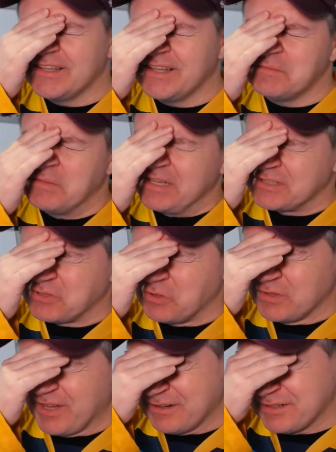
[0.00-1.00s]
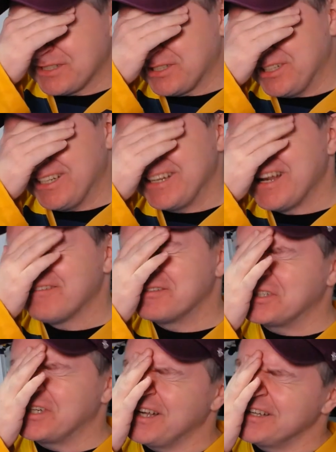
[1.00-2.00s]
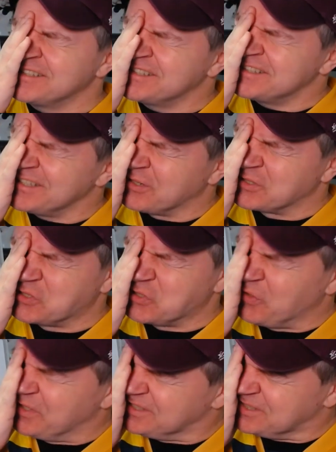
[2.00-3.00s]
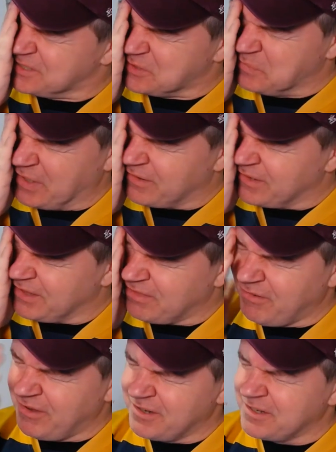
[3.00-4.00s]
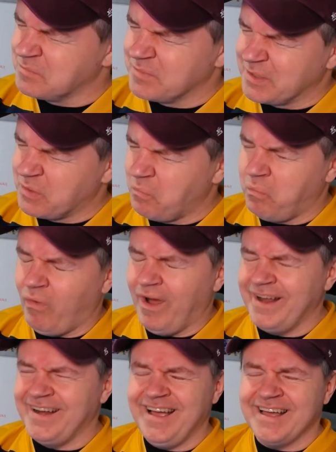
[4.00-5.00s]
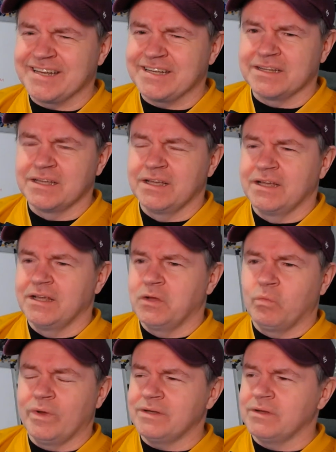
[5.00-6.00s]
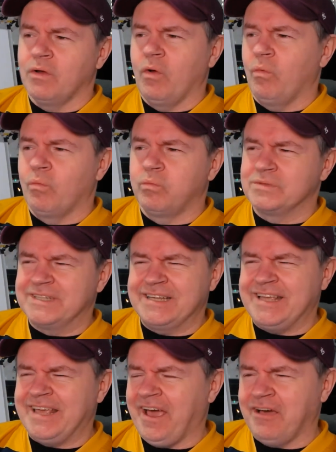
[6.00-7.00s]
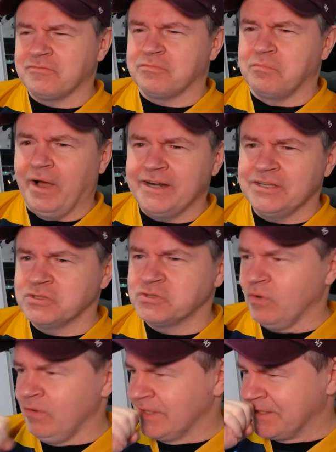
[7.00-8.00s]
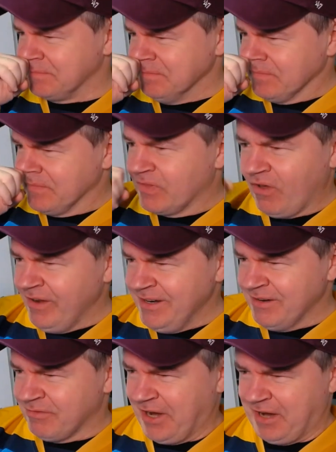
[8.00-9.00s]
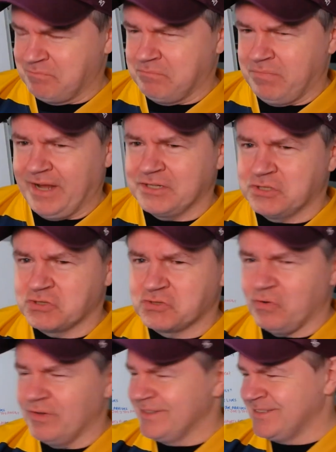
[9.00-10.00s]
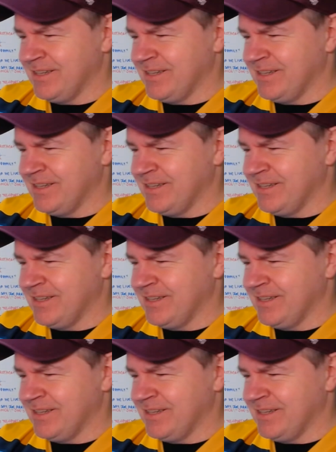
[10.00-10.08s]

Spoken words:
Mia told Iris she didn't have a chance or a choice to marry Thawne. And I'm like, why not? What? Did he have mind control? Like, Thawne never had mind control.